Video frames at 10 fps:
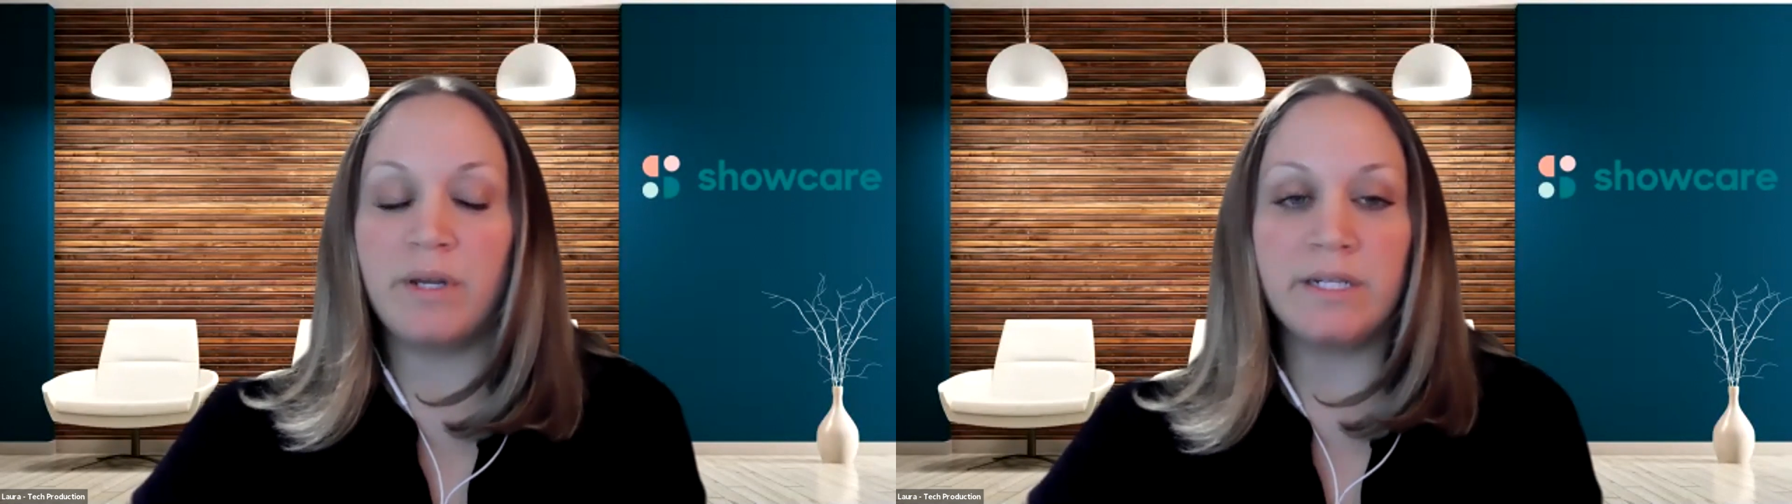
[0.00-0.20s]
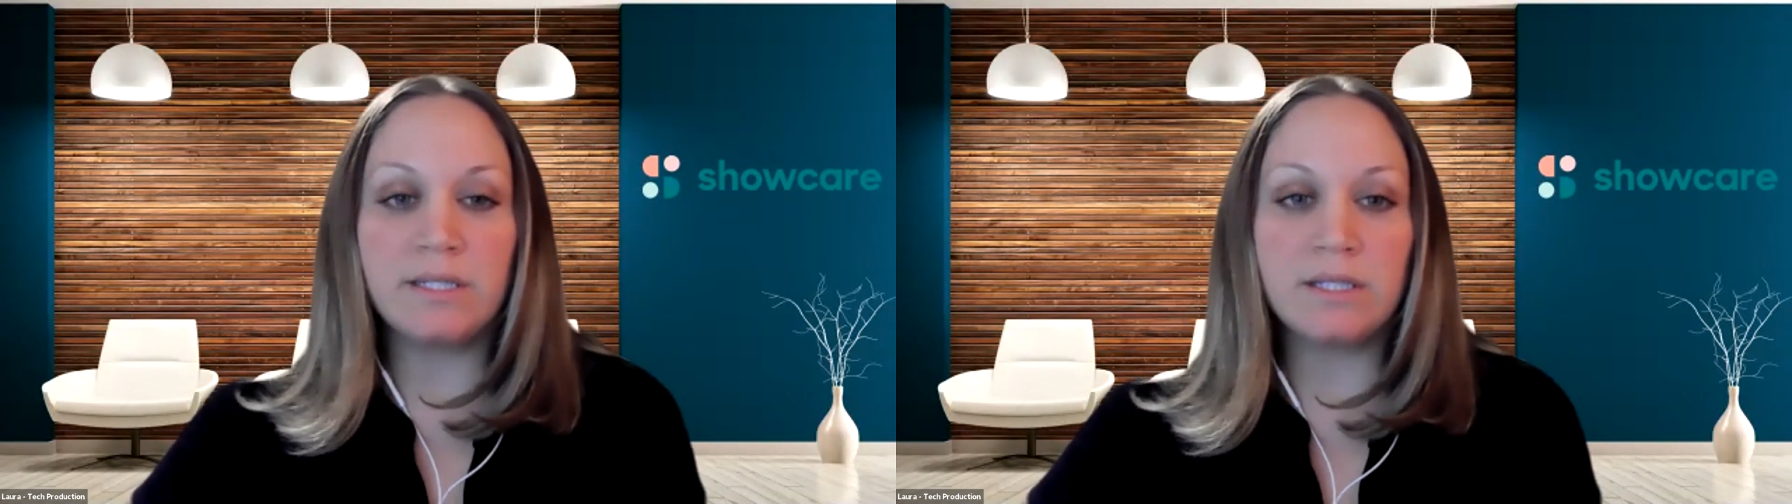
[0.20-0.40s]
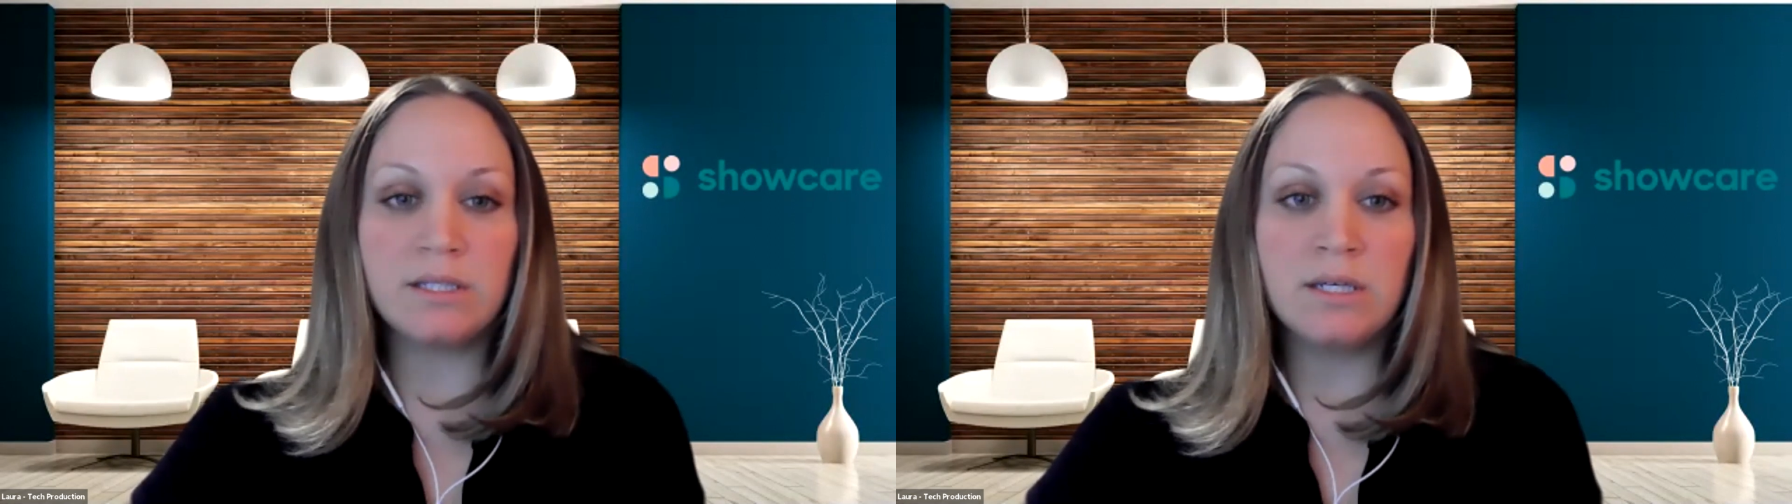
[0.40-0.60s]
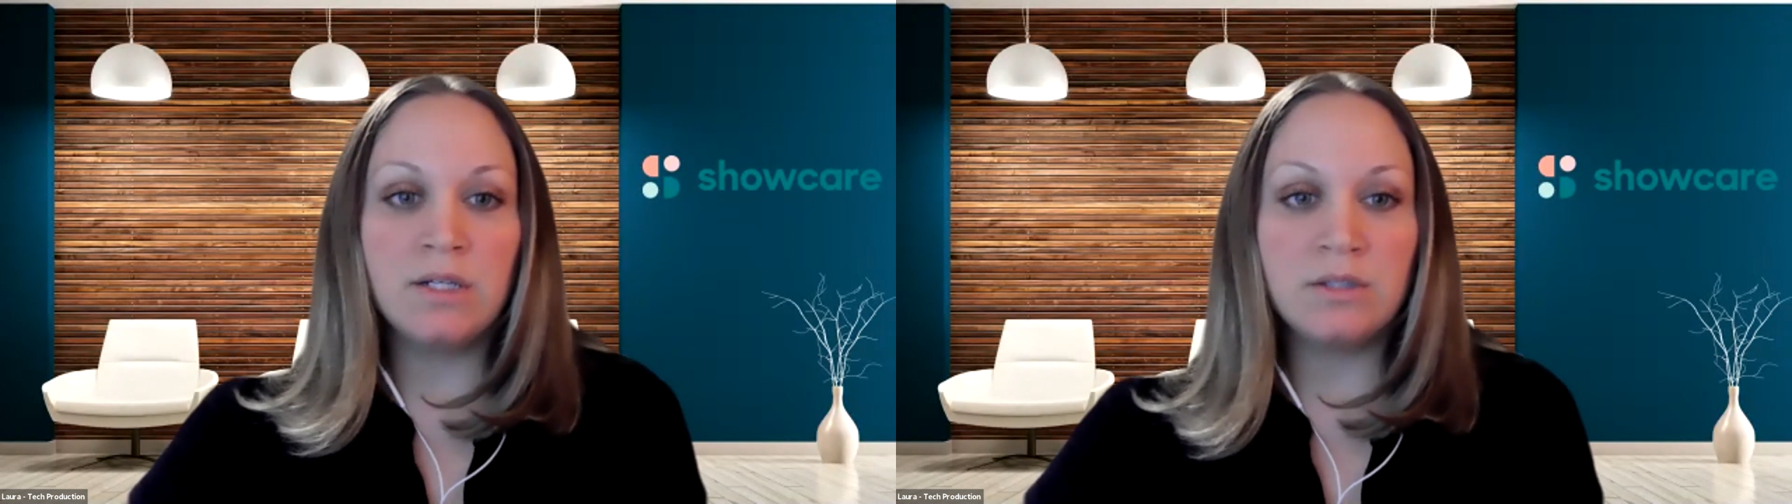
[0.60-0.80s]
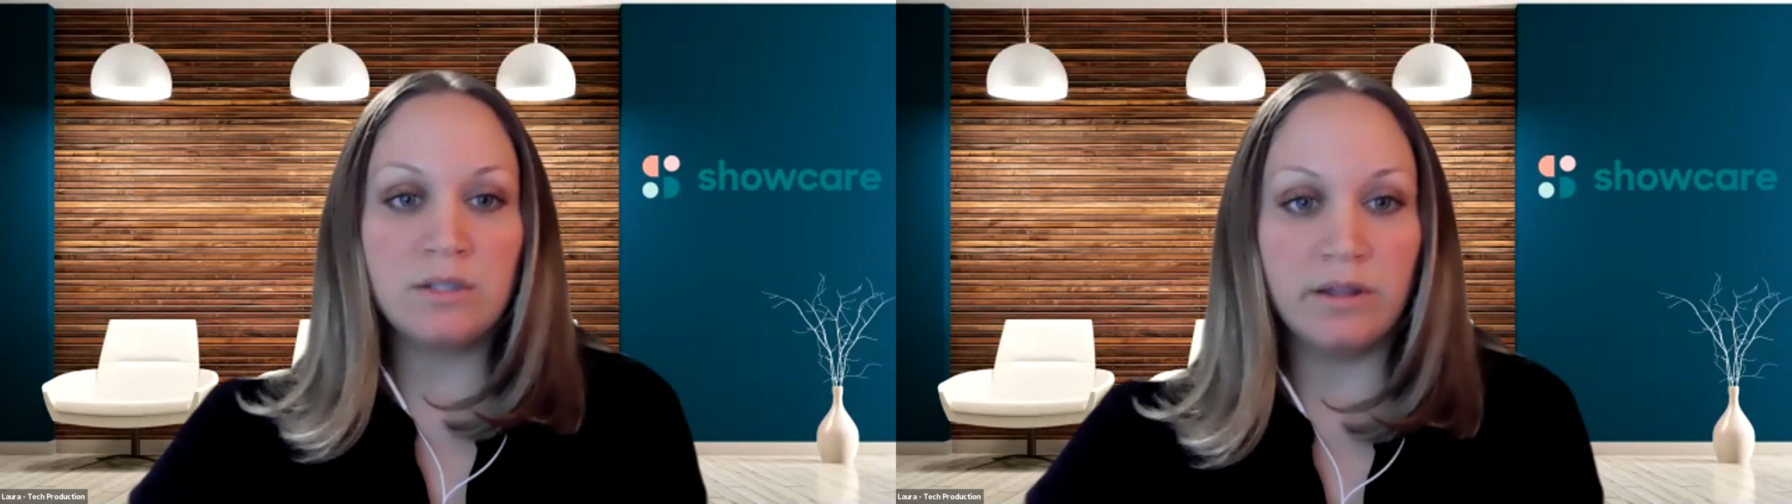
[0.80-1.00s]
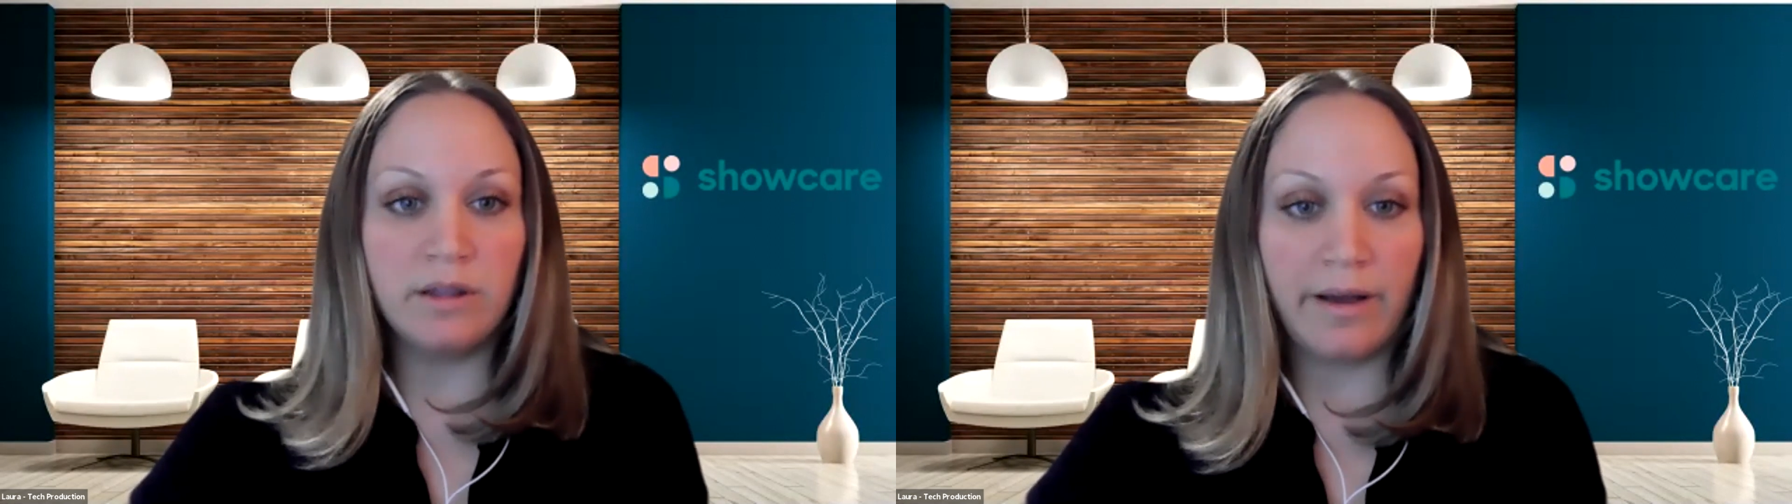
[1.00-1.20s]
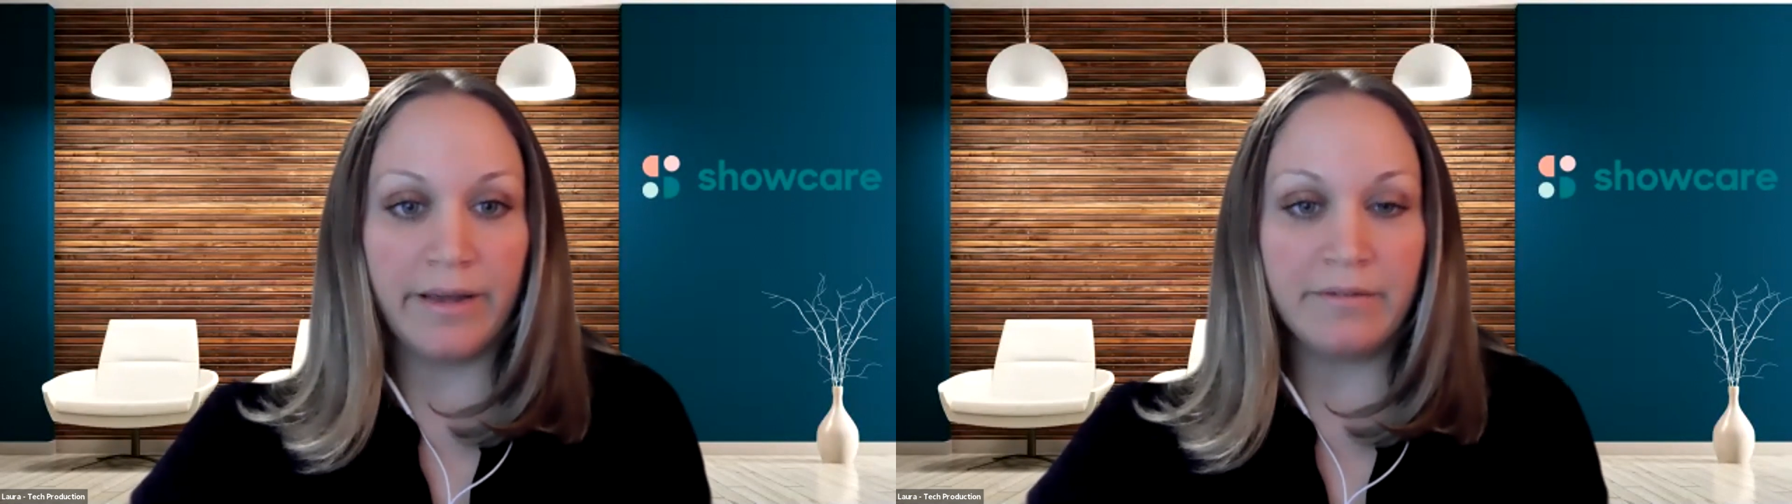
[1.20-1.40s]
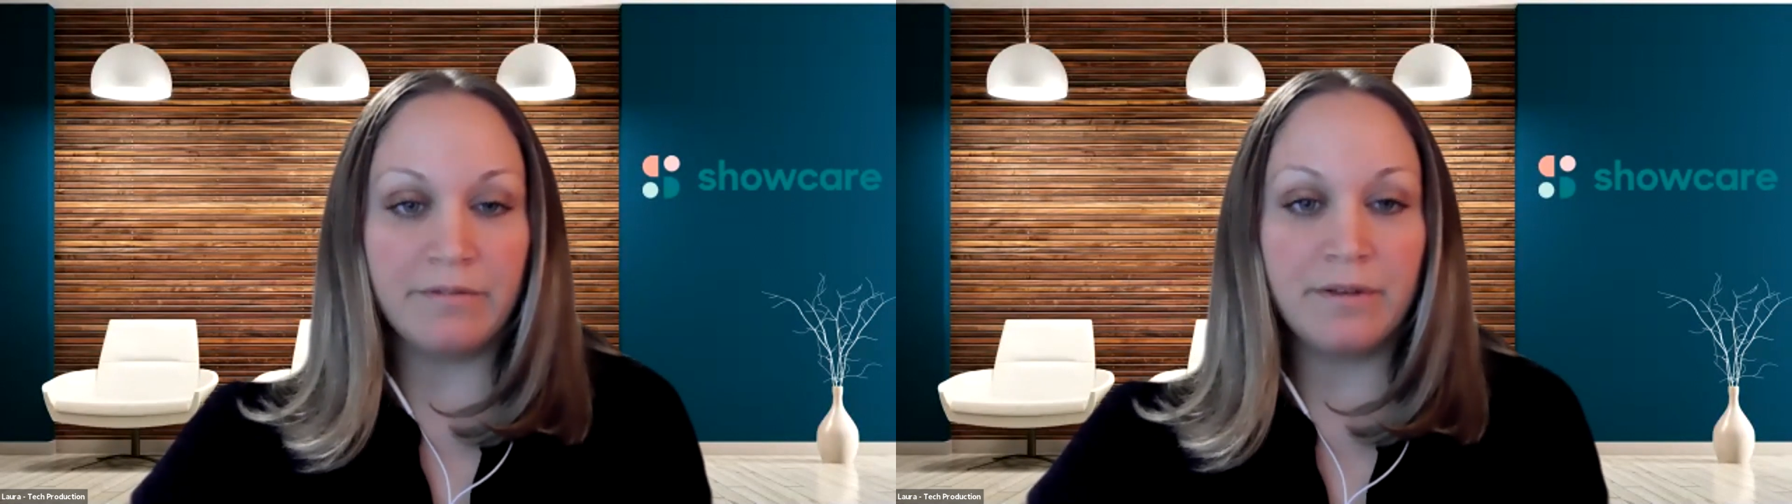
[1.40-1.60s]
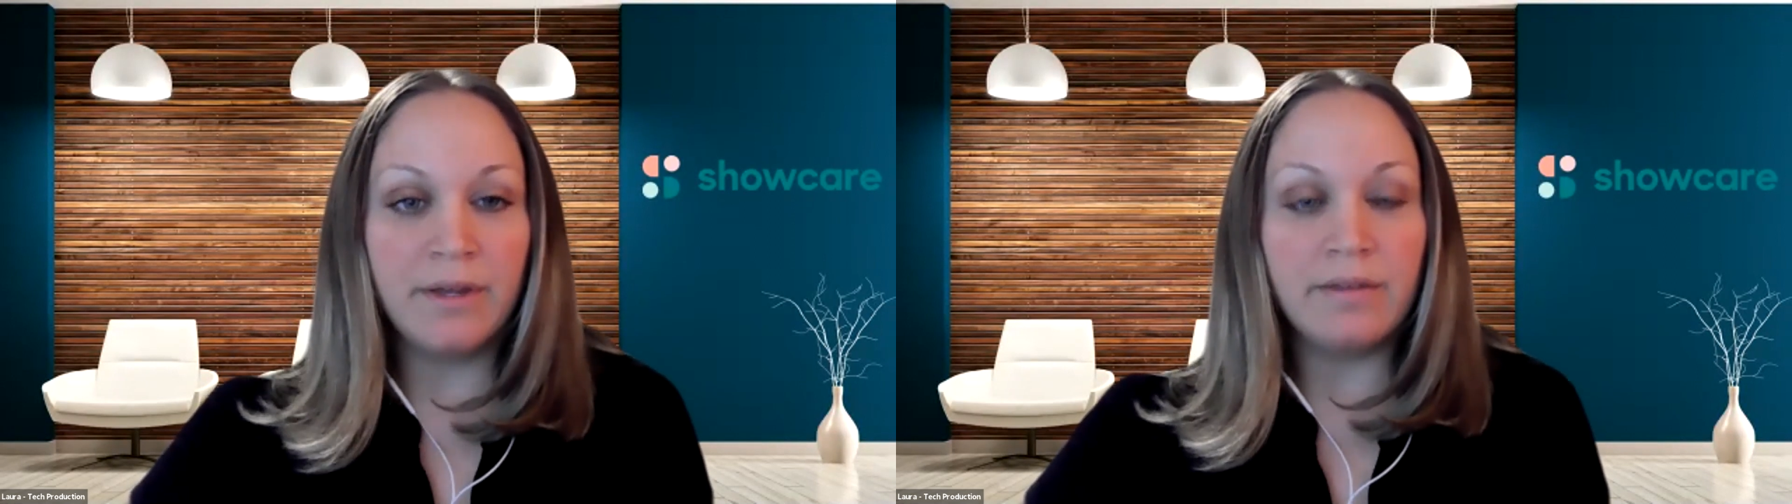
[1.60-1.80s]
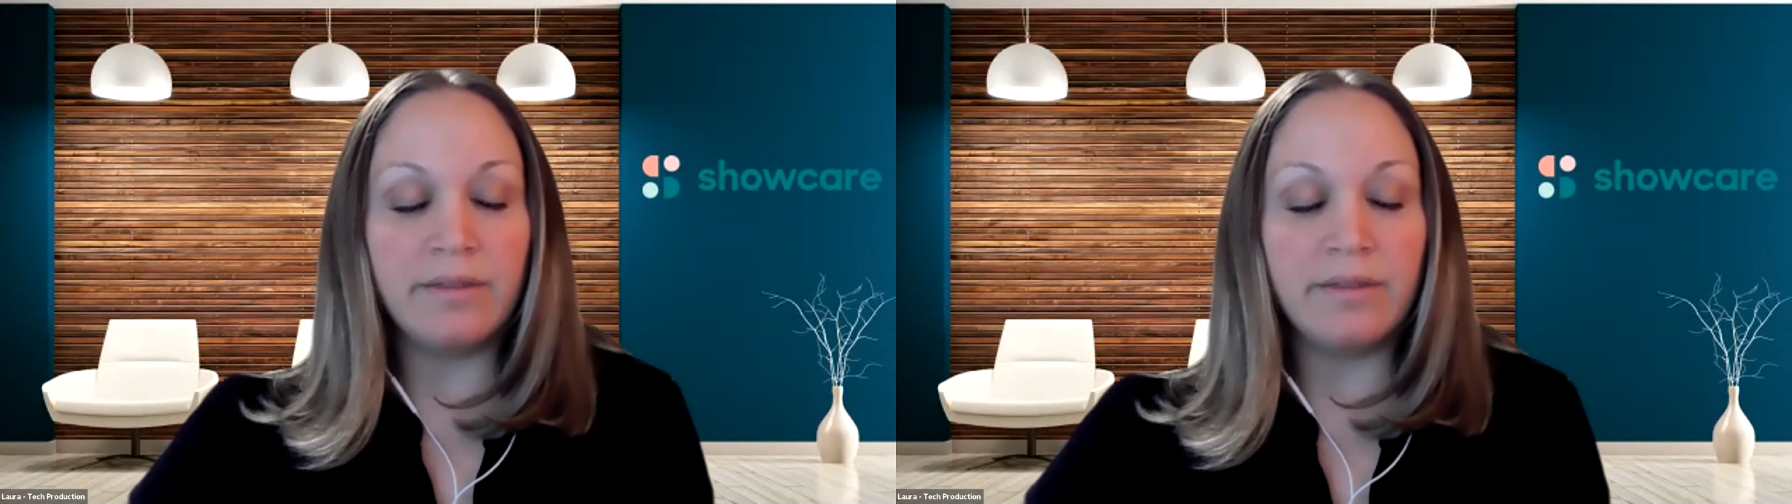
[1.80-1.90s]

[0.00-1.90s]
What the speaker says: minutes to live,